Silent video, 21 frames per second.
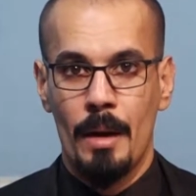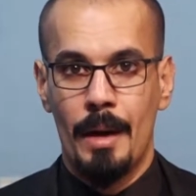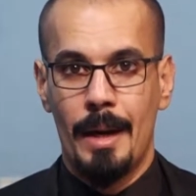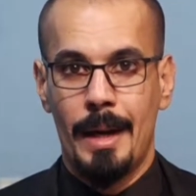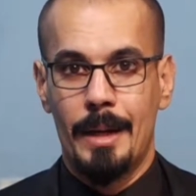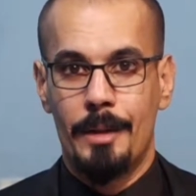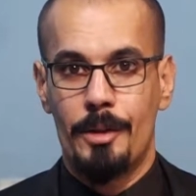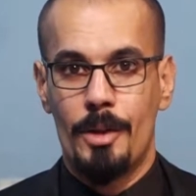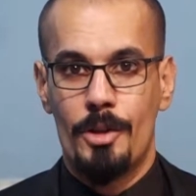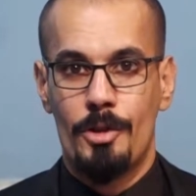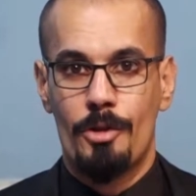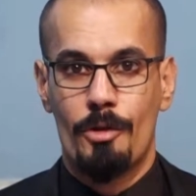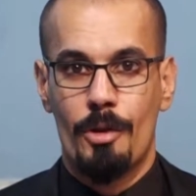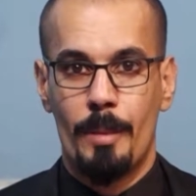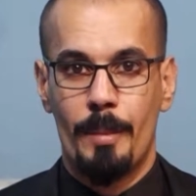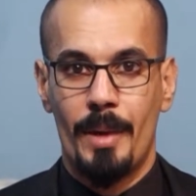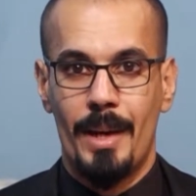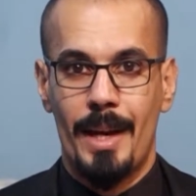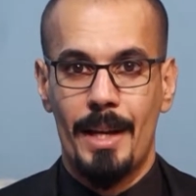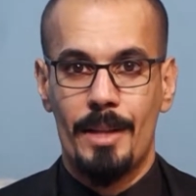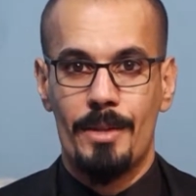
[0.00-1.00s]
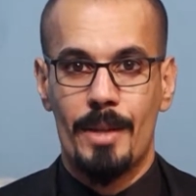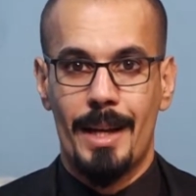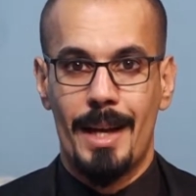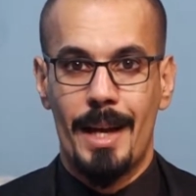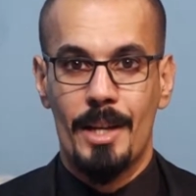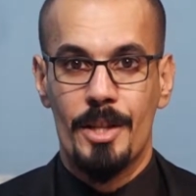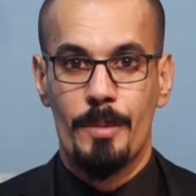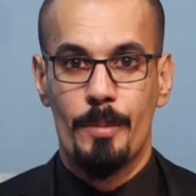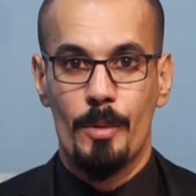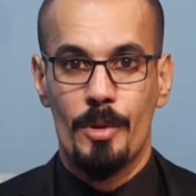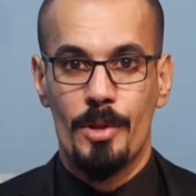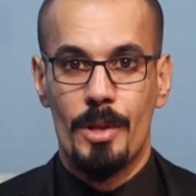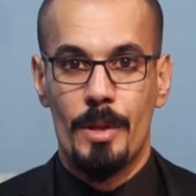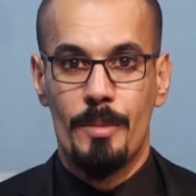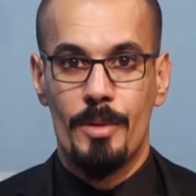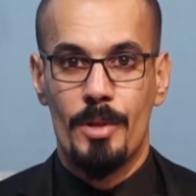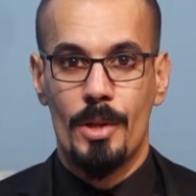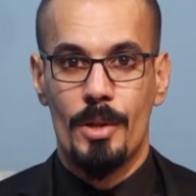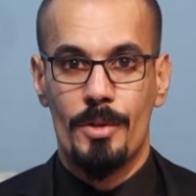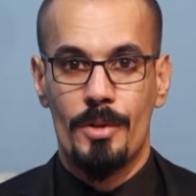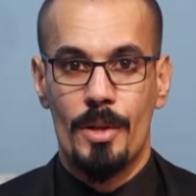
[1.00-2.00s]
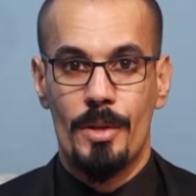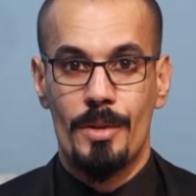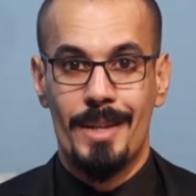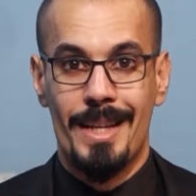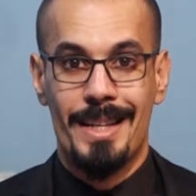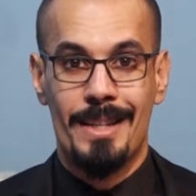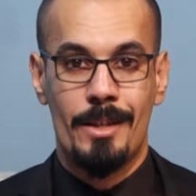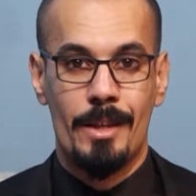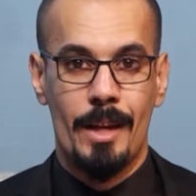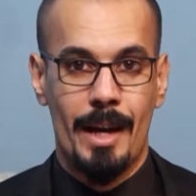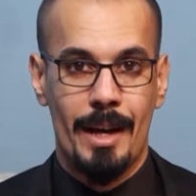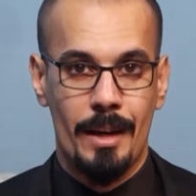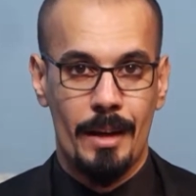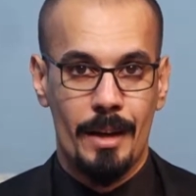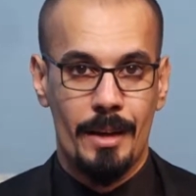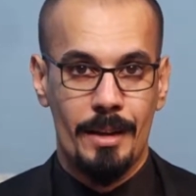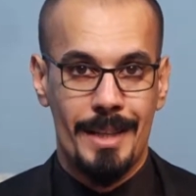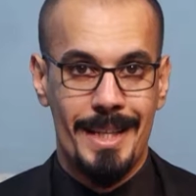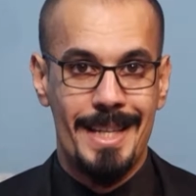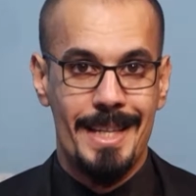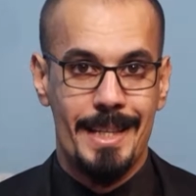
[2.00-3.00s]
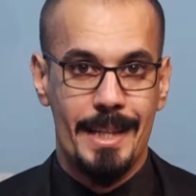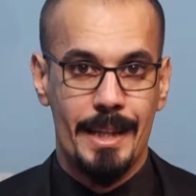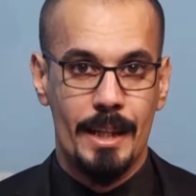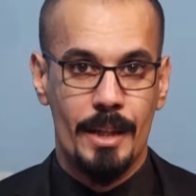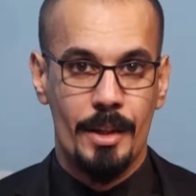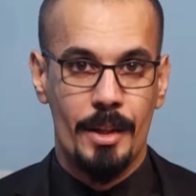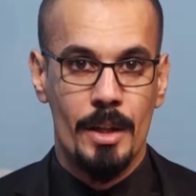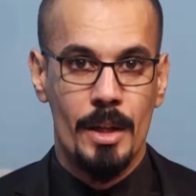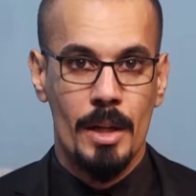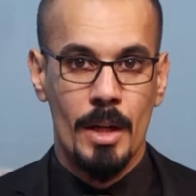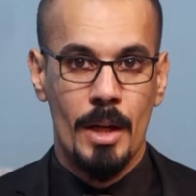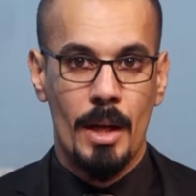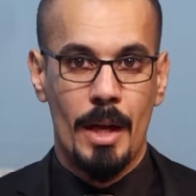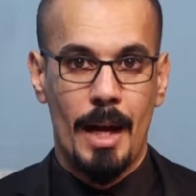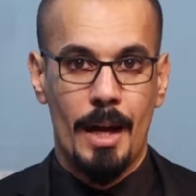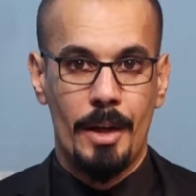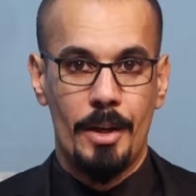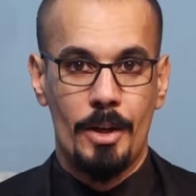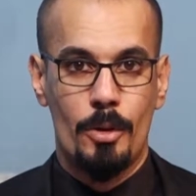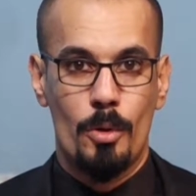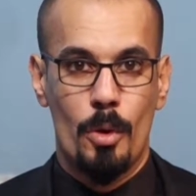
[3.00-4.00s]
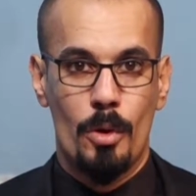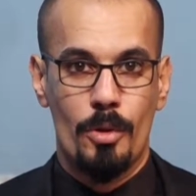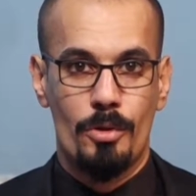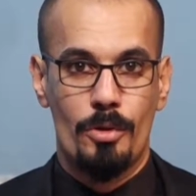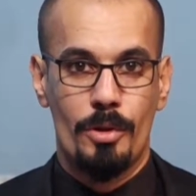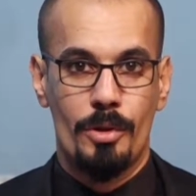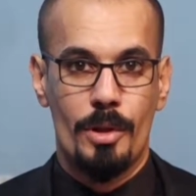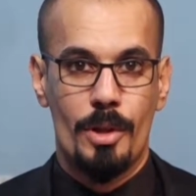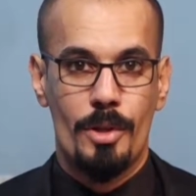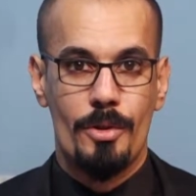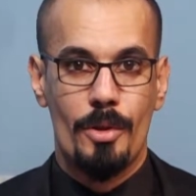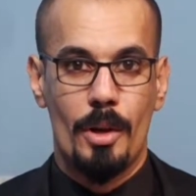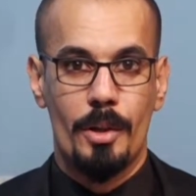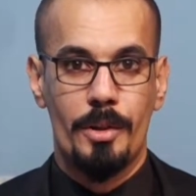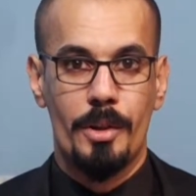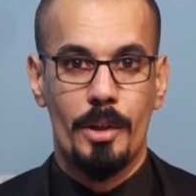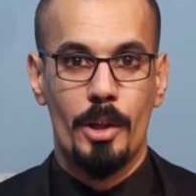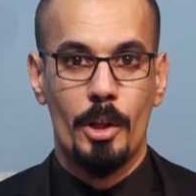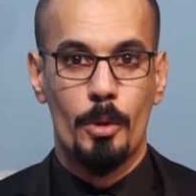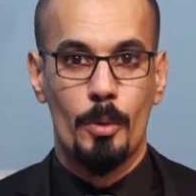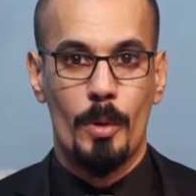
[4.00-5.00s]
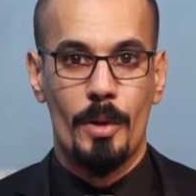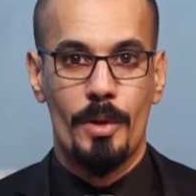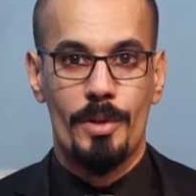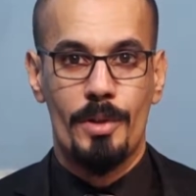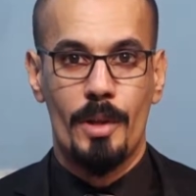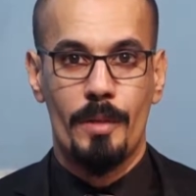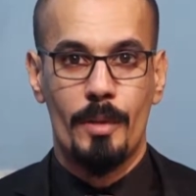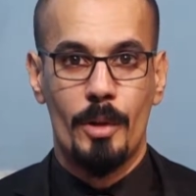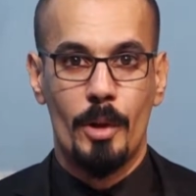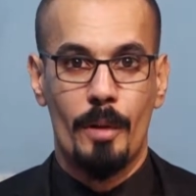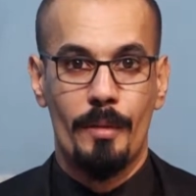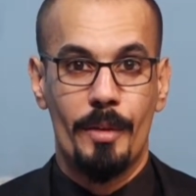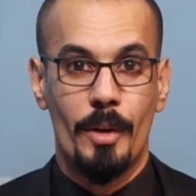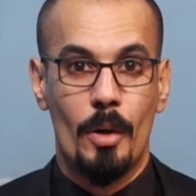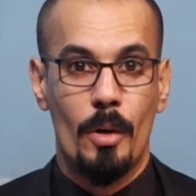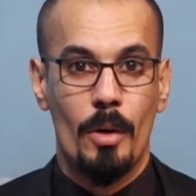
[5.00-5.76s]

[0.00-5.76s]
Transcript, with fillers: it discriminates against Muslim citizens in Thailand, he said, and it contradicts Article twenty-seven of the